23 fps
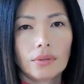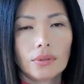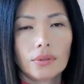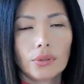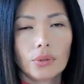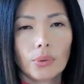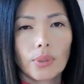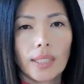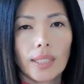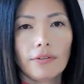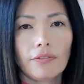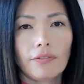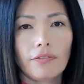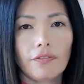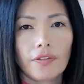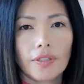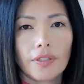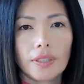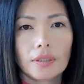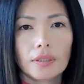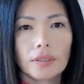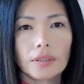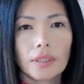Do I
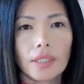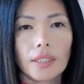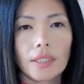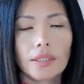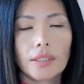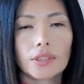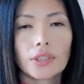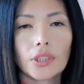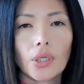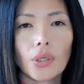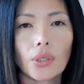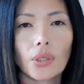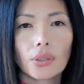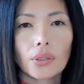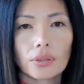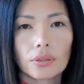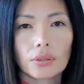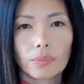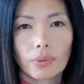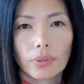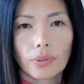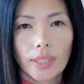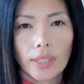feel
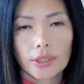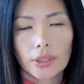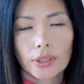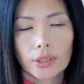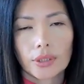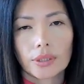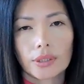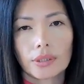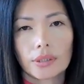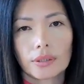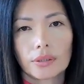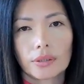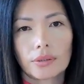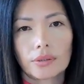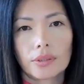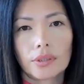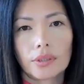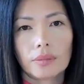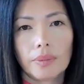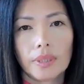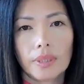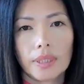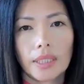internal pressure
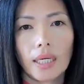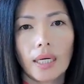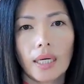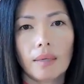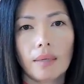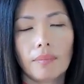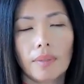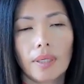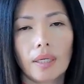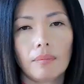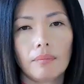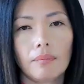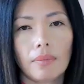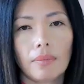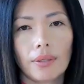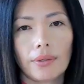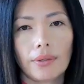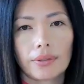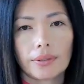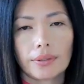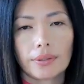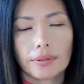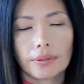to become a
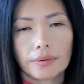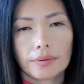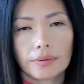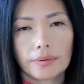mother?